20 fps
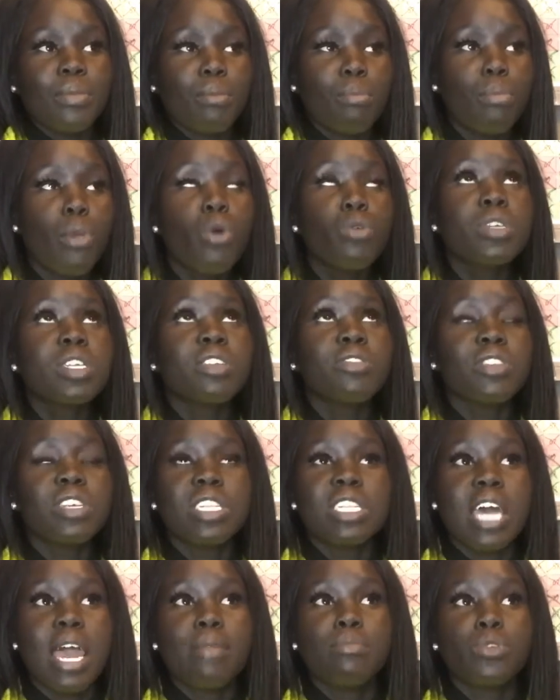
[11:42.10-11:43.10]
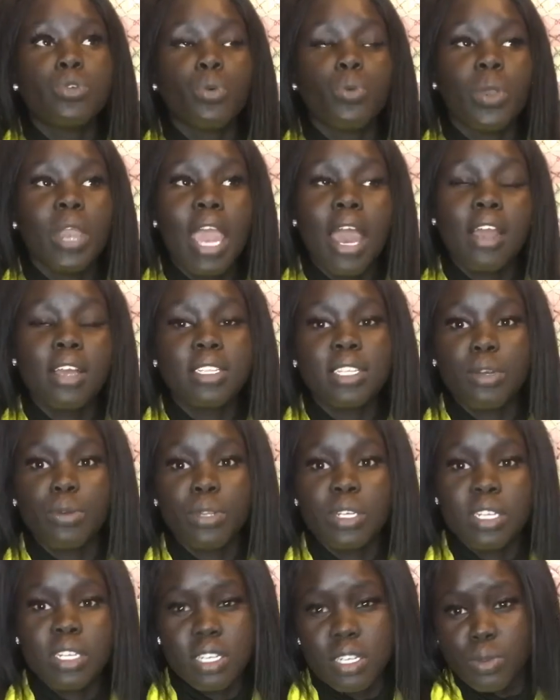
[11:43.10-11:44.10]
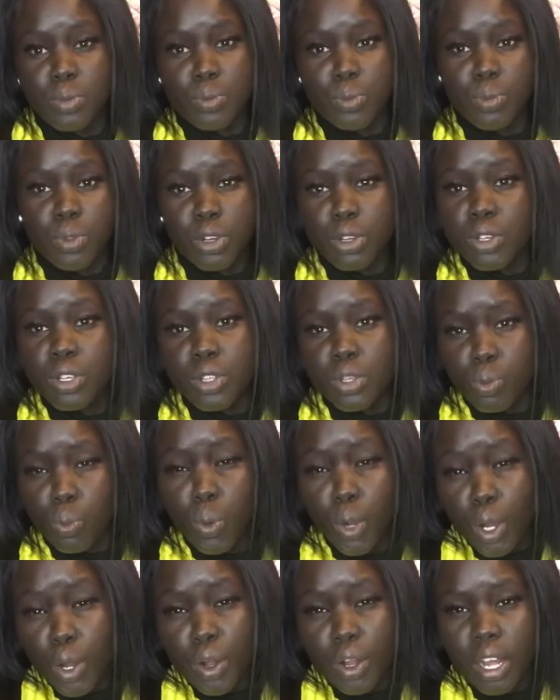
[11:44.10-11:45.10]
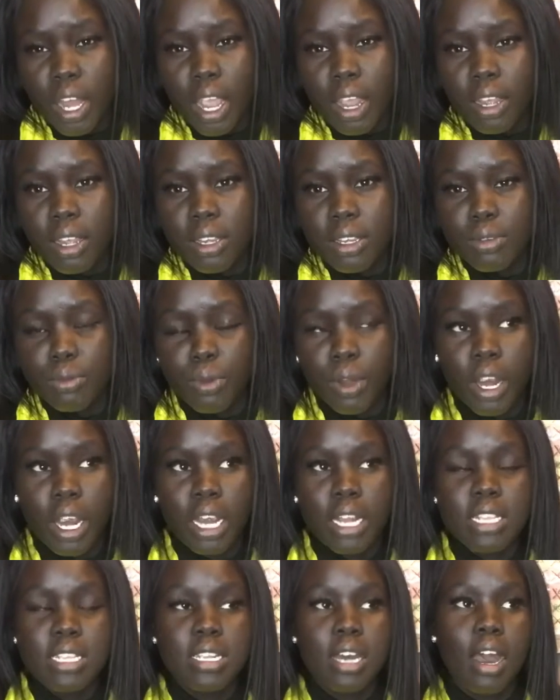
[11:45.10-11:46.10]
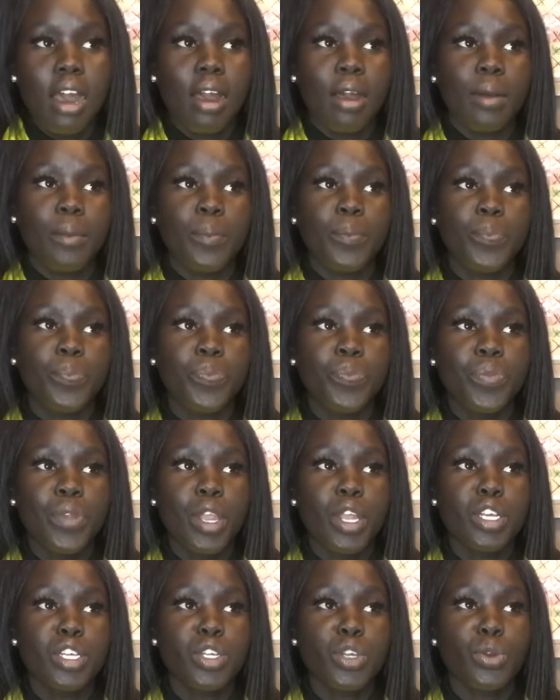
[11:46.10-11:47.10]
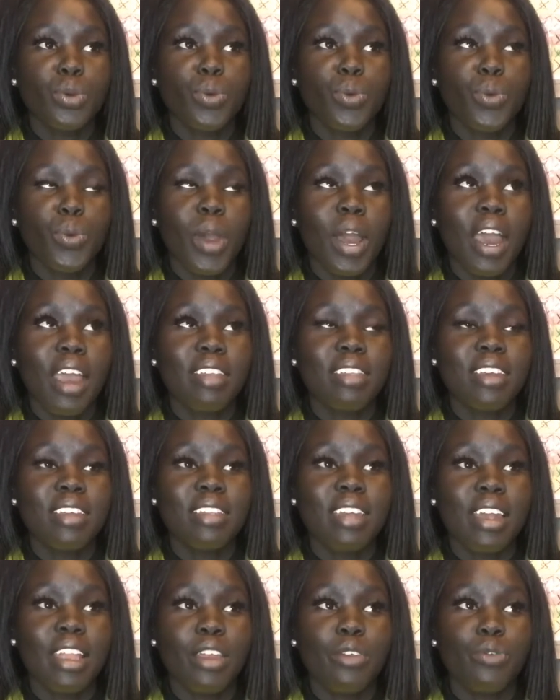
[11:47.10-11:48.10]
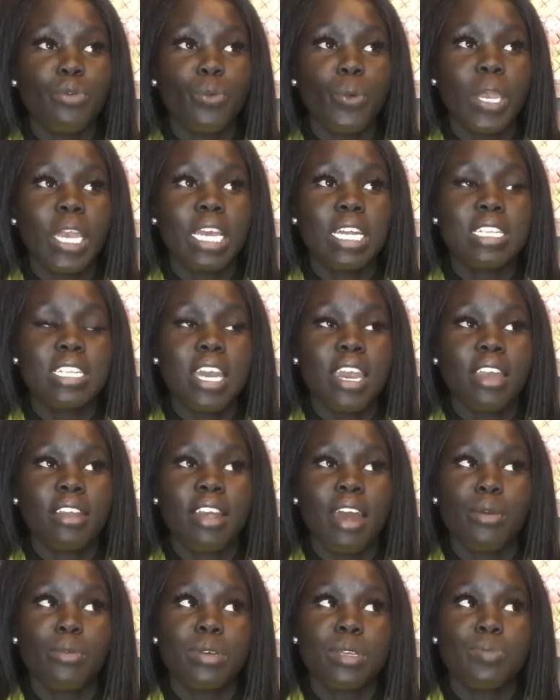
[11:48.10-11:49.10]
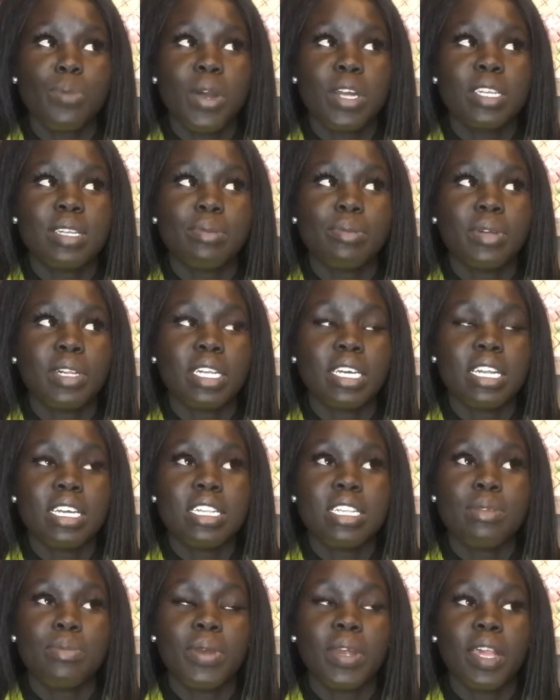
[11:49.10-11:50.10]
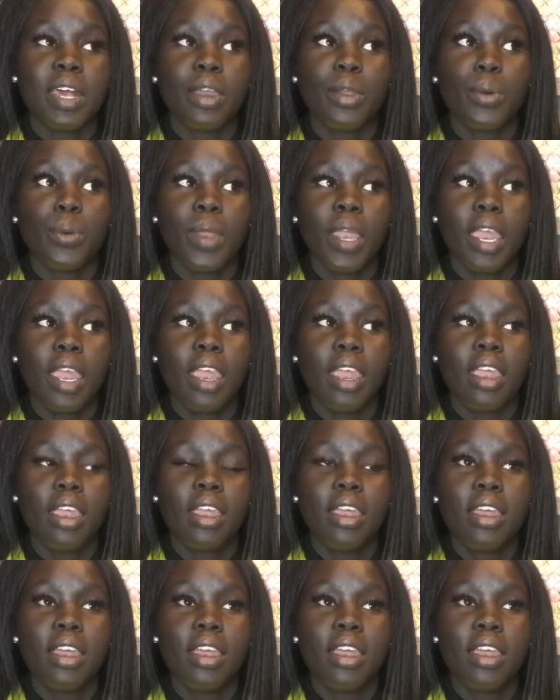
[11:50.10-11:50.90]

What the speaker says: most of the times when we act out is because we're hurting, right? So I think that if we take that responsibility to be like, okay,